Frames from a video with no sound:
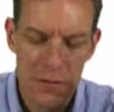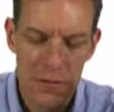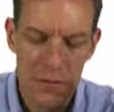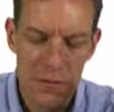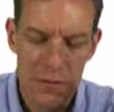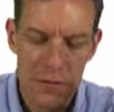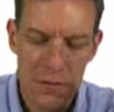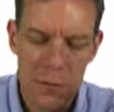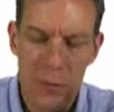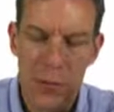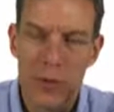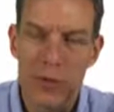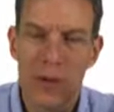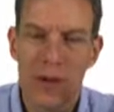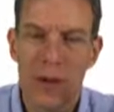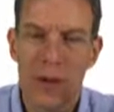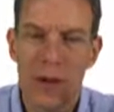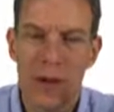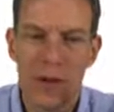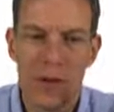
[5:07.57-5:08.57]
The slope is
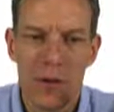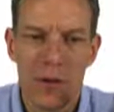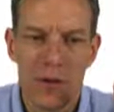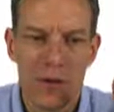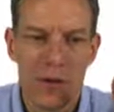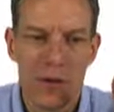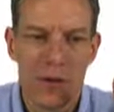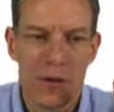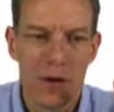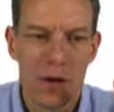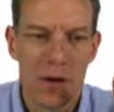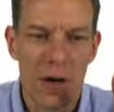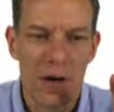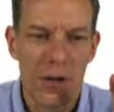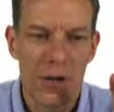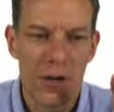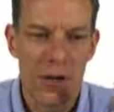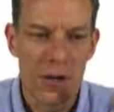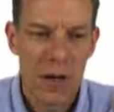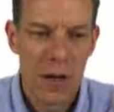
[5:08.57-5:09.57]
exactly equal to the
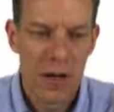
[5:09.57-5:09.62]
cost.